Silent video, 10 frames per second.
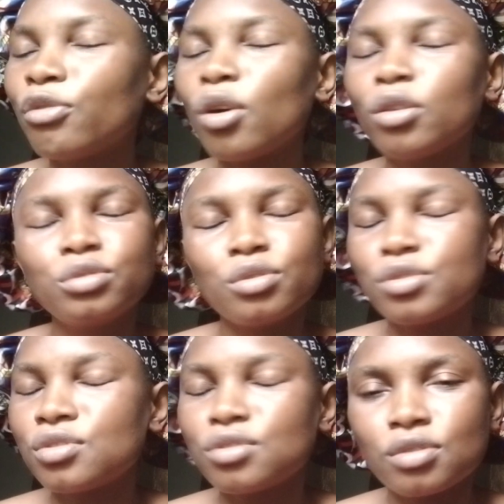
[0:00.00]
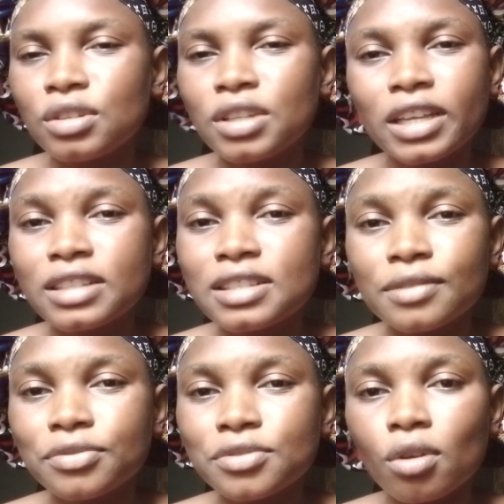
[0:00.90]
all those
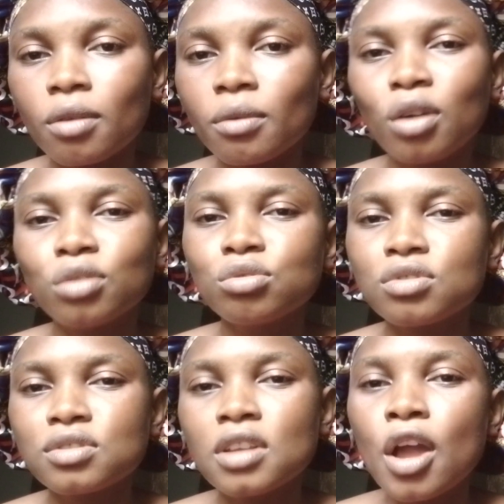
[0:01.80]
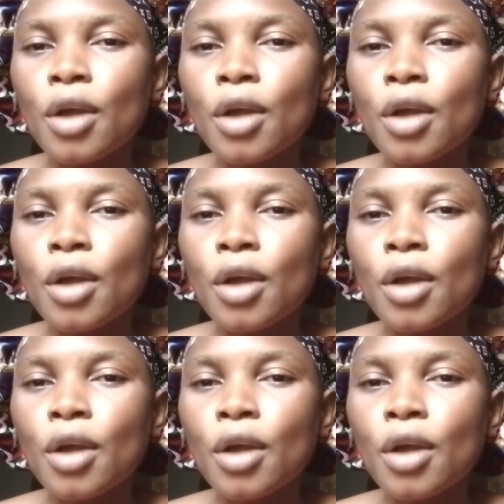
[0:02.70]
negative stuff, all those